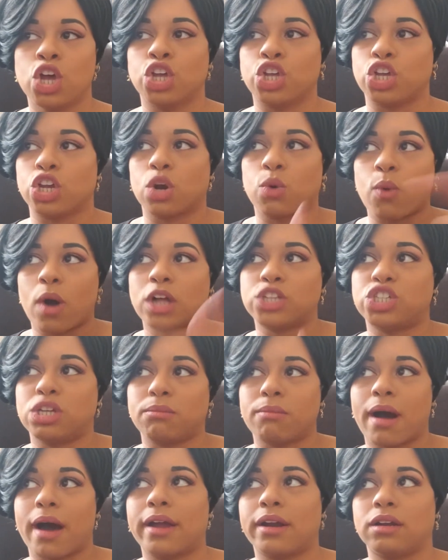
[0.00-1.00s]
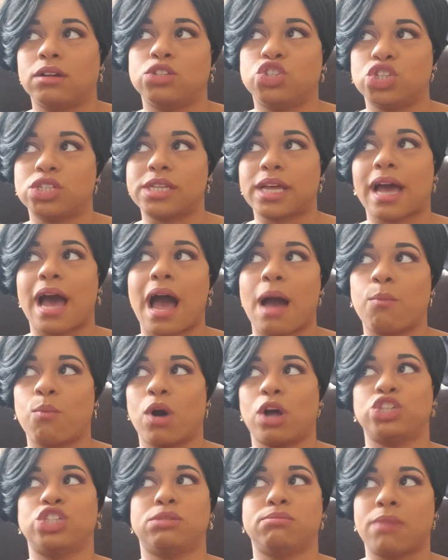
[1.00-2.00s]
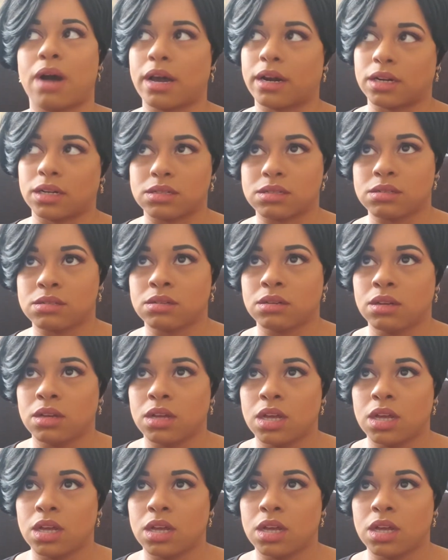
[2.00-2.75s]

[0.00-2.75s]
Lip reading: You're watching monitors just like I'm watching monitors.